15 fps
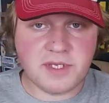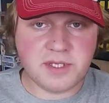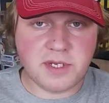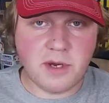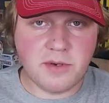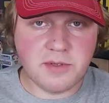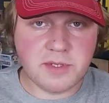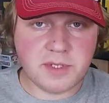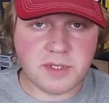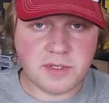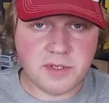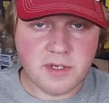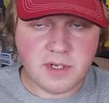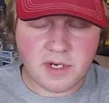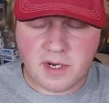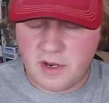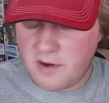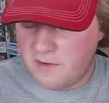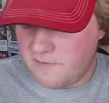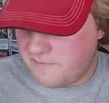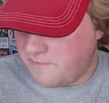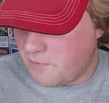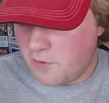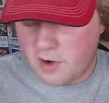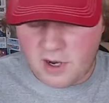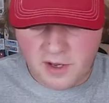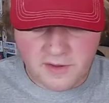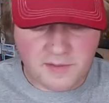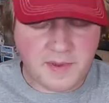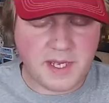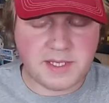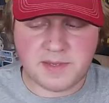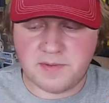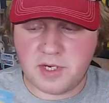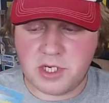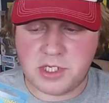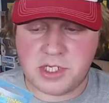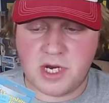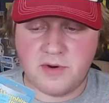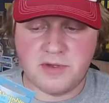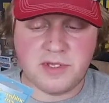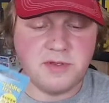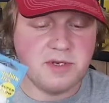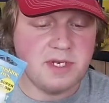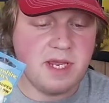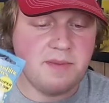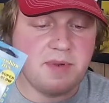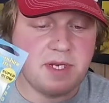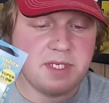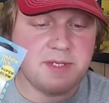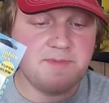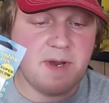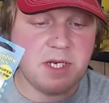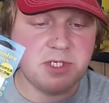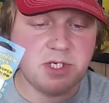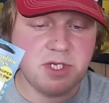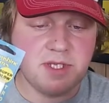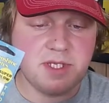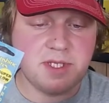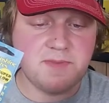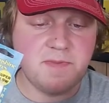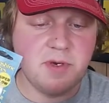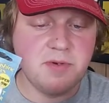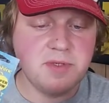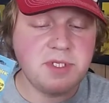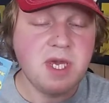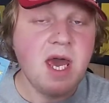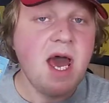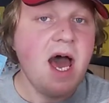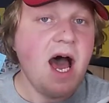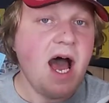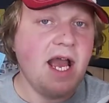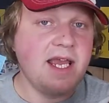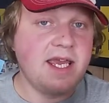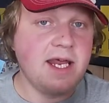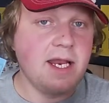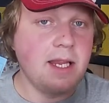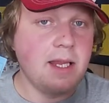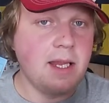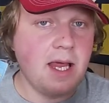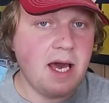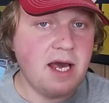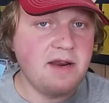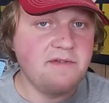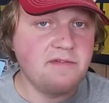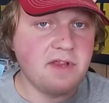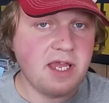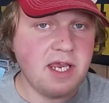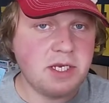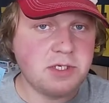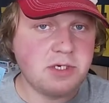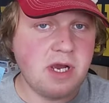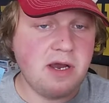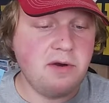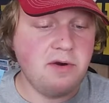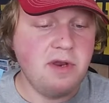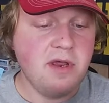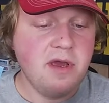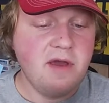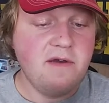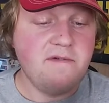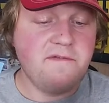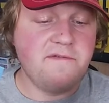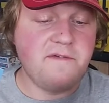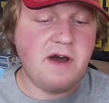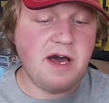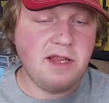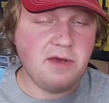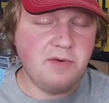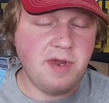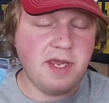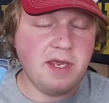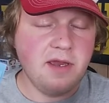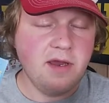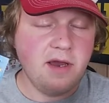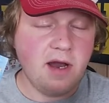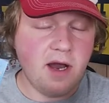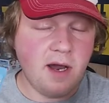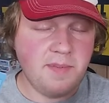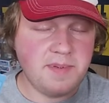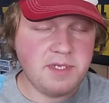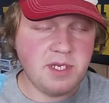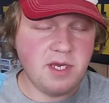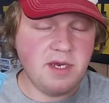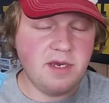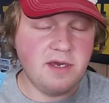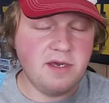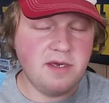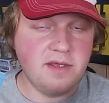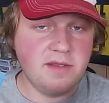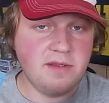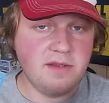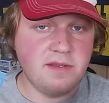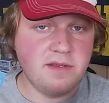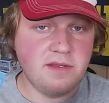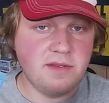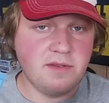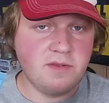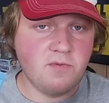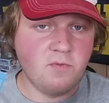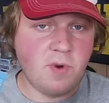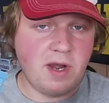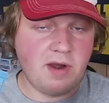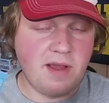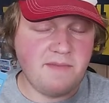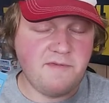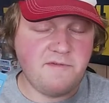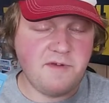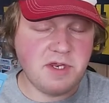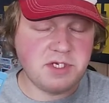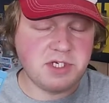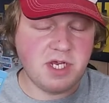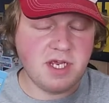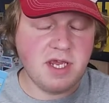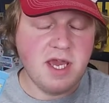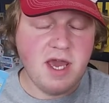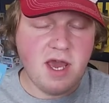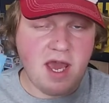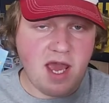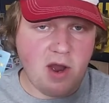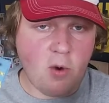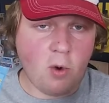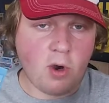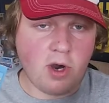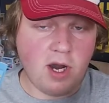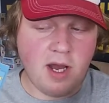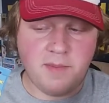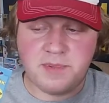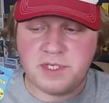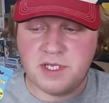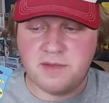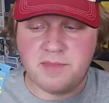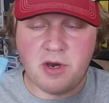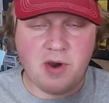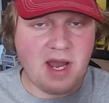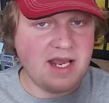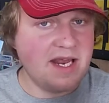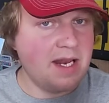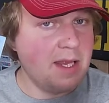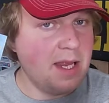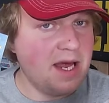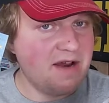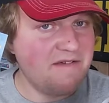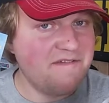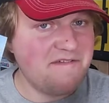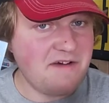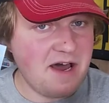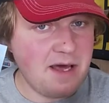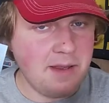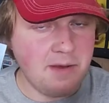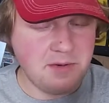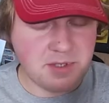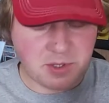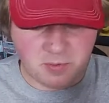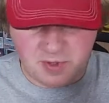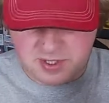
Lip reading: this goes, you know, for all the baits I'm going to share with you today, but especially the spoons. I get a lot of lake trout following up to where I'm fishing or up to the boat. I get a lot of follows